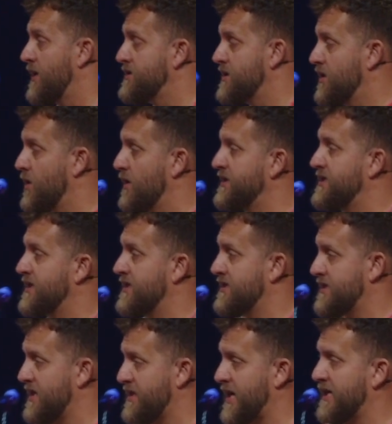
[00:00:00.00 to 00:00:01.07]
you go into
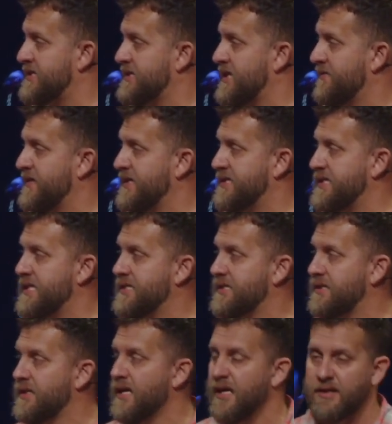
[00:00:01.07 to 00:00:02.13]
this Thanksgiving
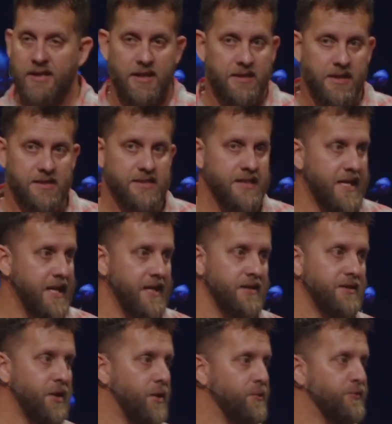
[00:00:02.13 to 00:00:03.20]
season that it doesn't
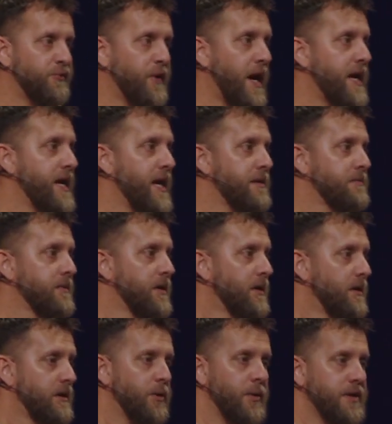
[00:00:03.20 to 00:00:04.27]
end on Friday,
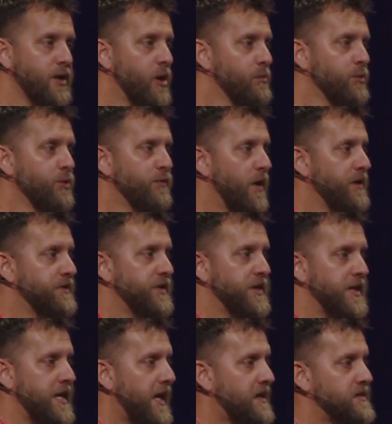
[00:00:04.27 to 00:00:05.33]
that we don't move on to the next